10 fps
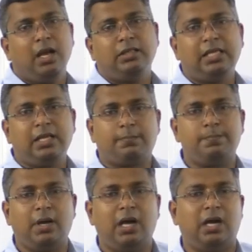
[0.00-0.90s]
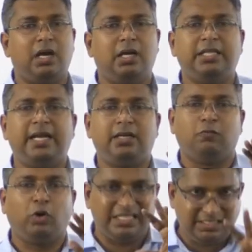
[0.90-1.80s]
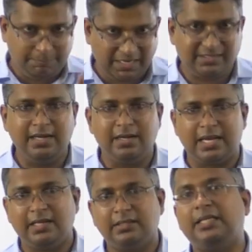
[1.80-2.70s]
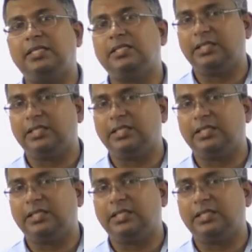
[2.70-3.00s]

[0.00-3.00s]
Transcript: that, uh, that what is the present rank, that is